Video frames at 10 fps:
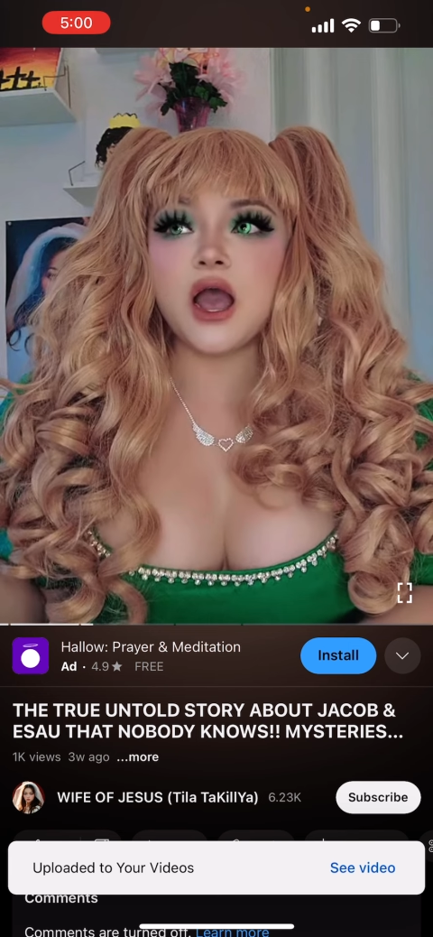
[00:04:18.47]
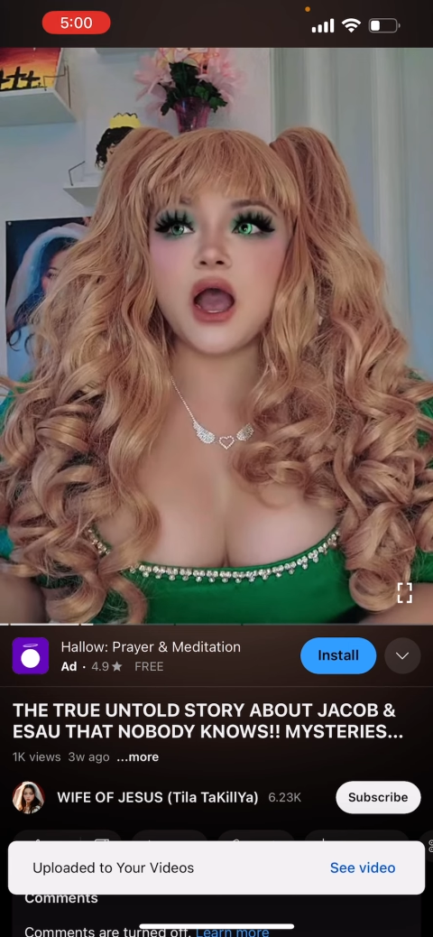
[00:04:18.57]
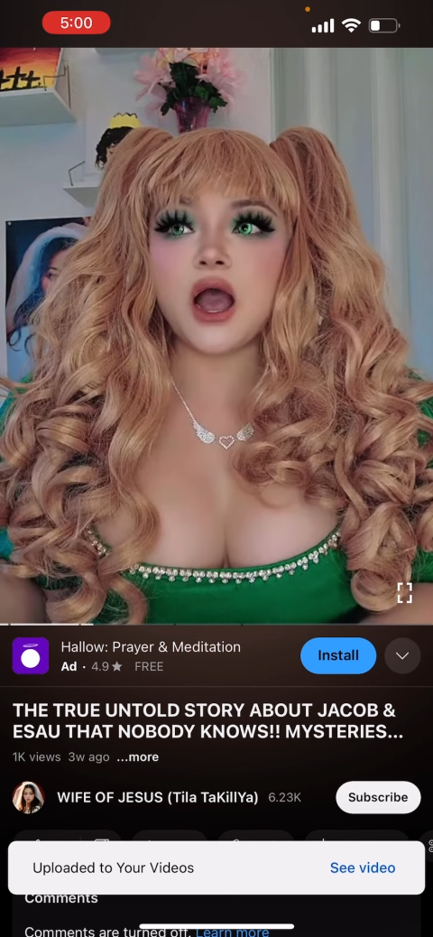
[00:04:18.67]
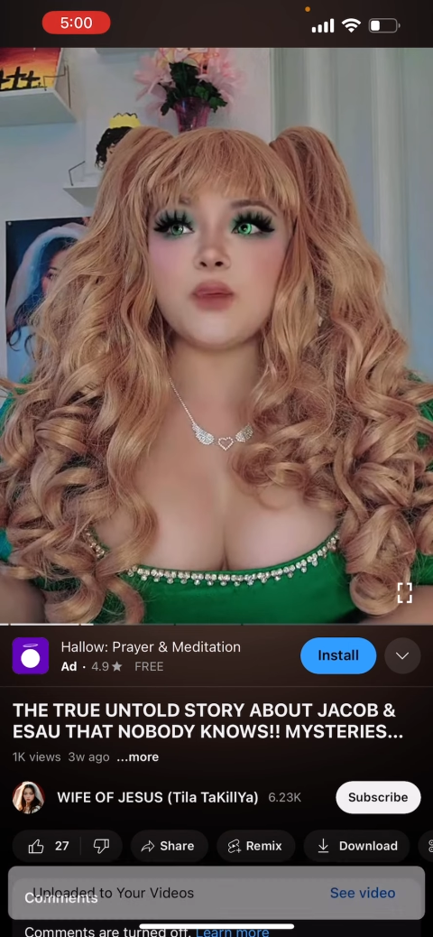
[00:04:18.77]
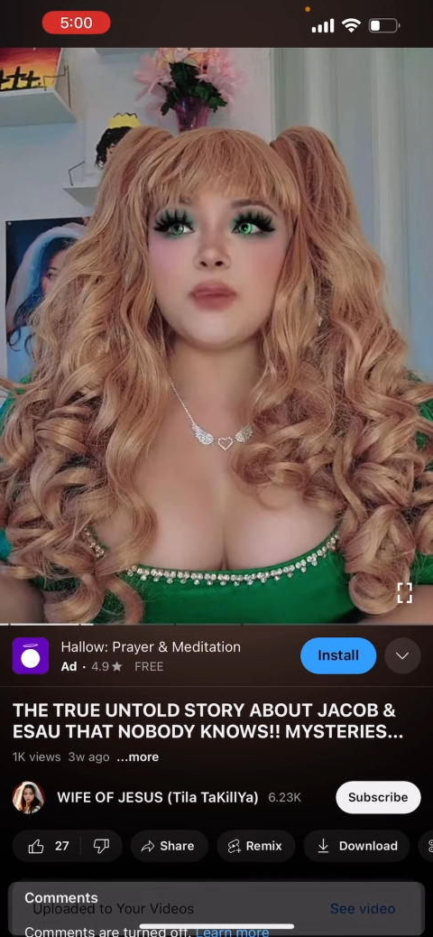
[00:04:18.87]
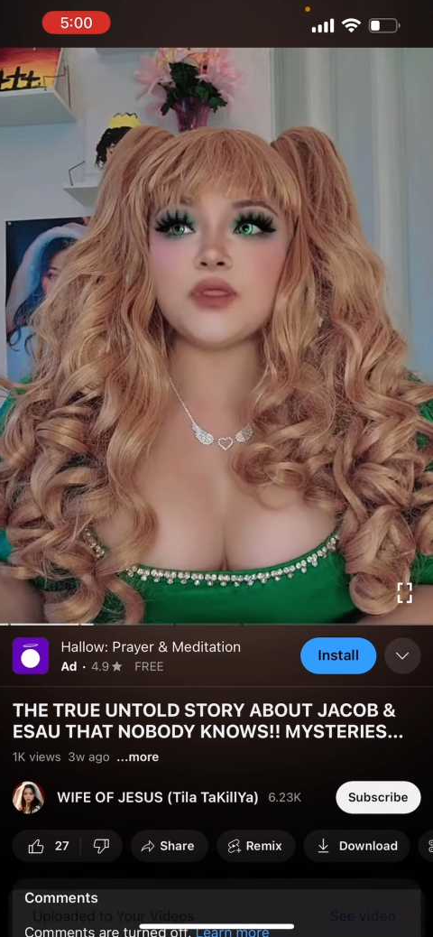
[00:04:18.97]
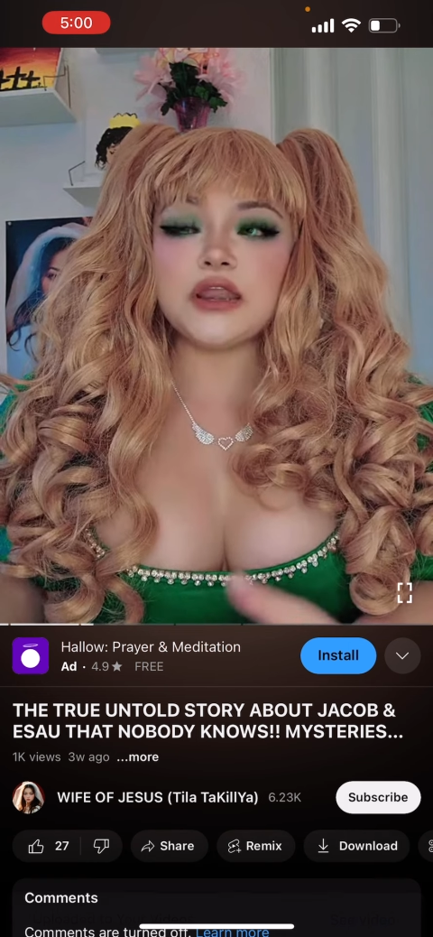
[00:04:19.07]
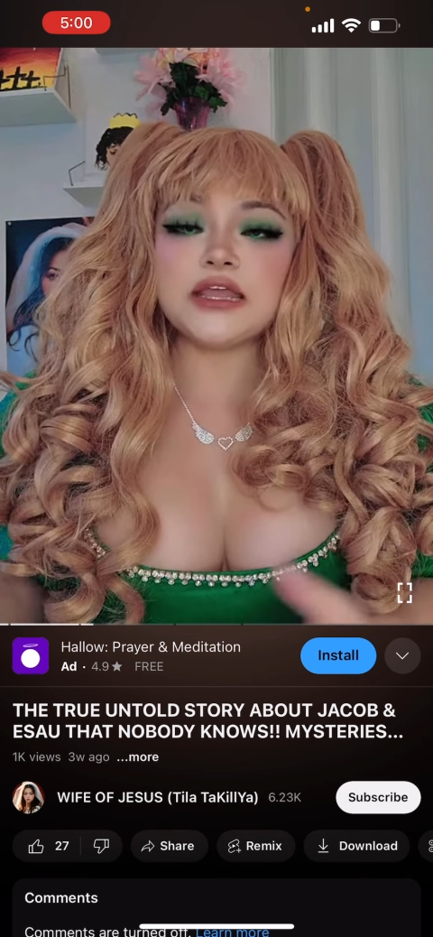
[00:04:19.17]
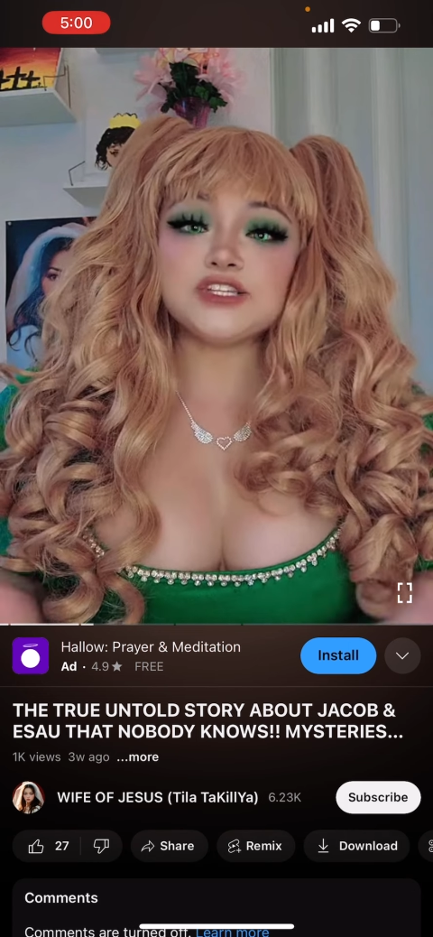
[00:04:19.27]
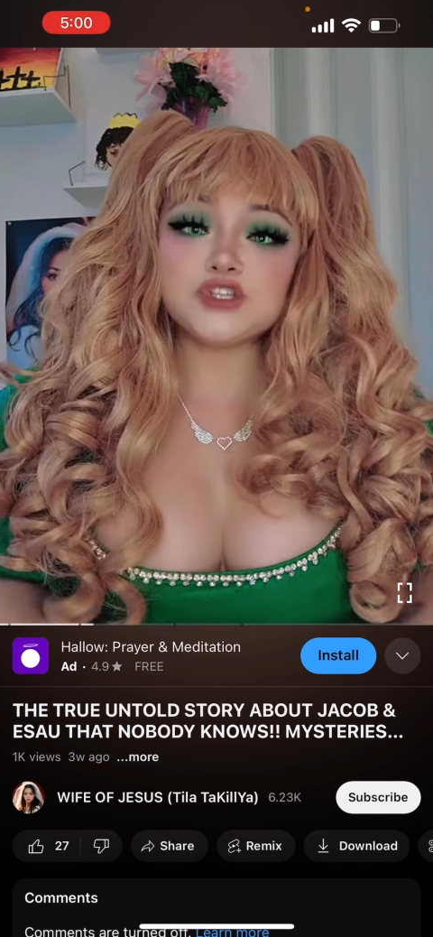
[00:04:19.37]
uh, but
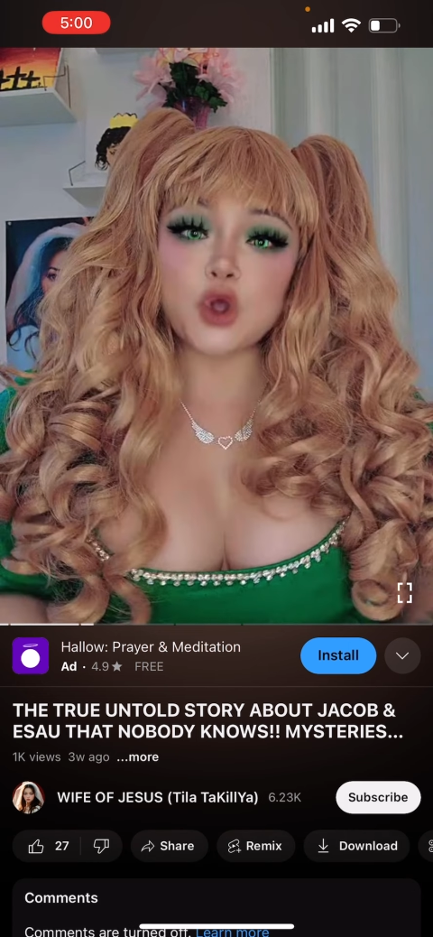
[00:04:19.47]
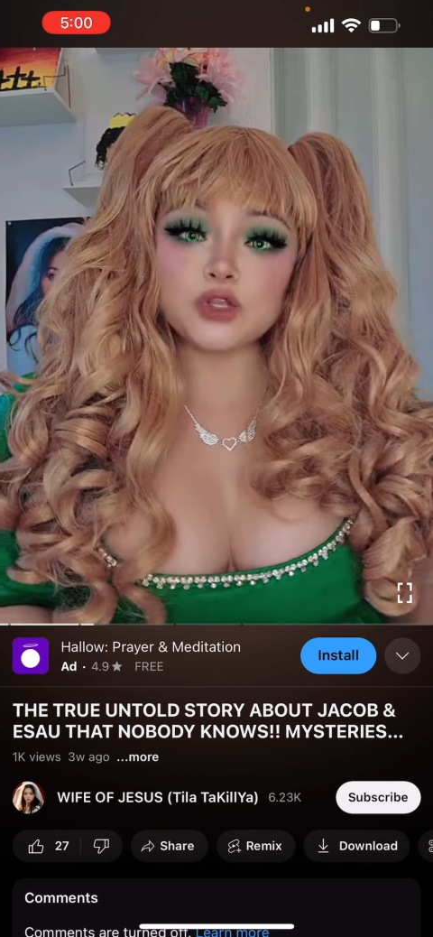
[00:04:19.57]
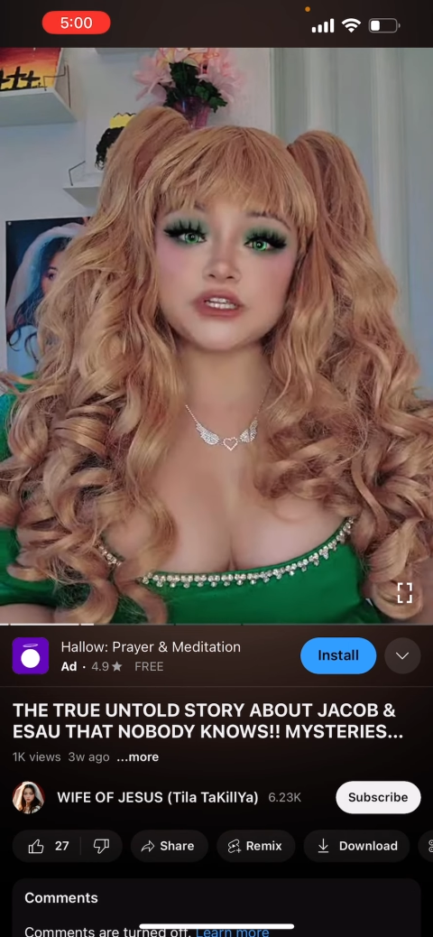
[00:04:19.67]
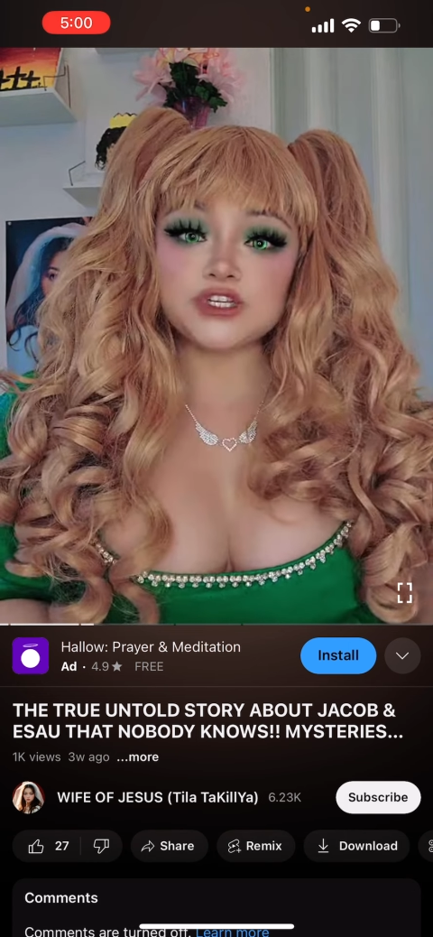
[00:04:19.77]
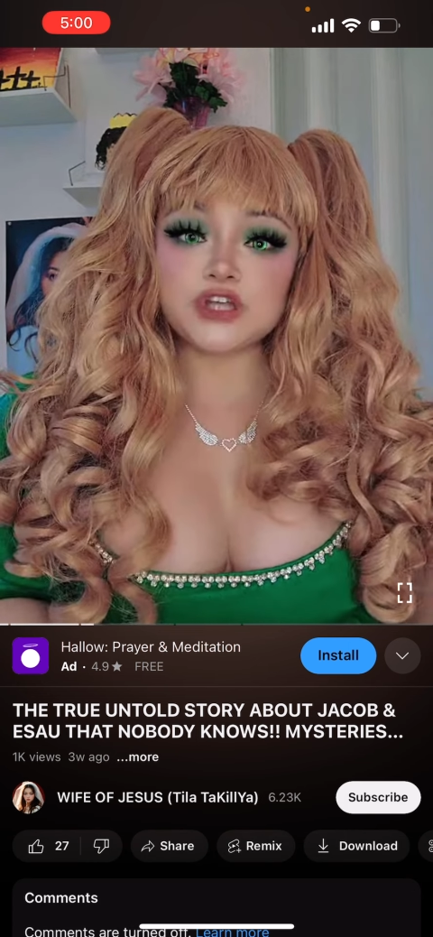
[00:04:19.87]
then he sold it to